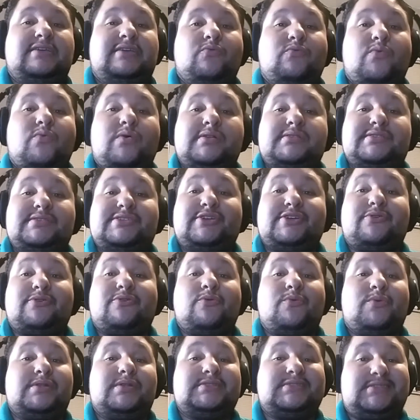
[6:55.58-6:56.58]

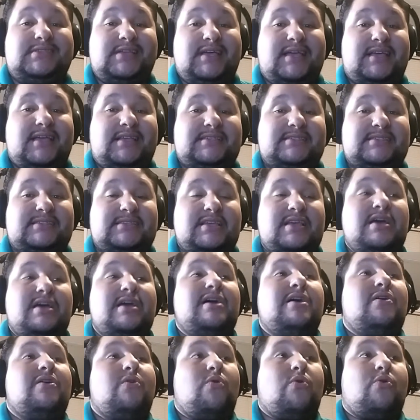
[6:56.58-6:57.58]

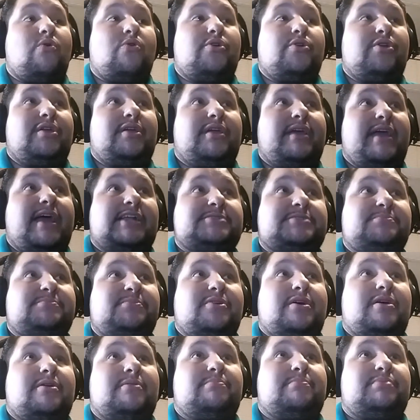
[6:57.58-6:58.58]
1016, or you can catch me
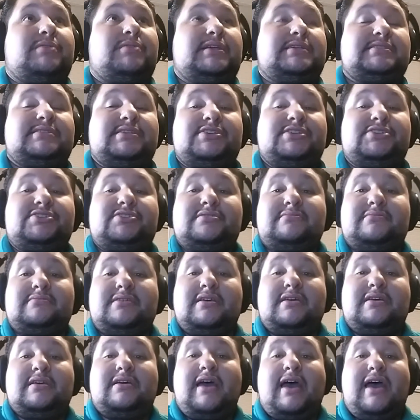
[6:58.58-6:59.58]
on PlayStation
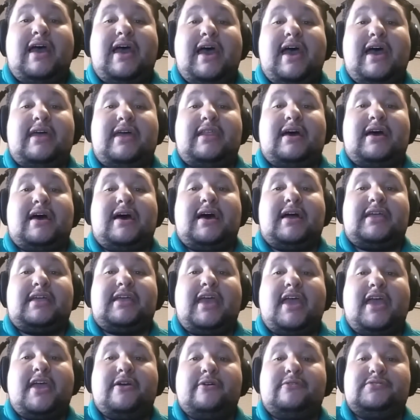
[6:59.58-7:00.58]
at uh,
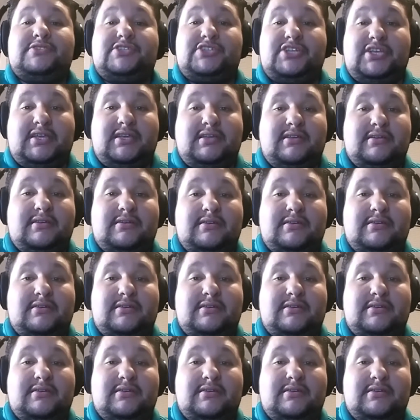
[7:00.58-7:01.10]
KOG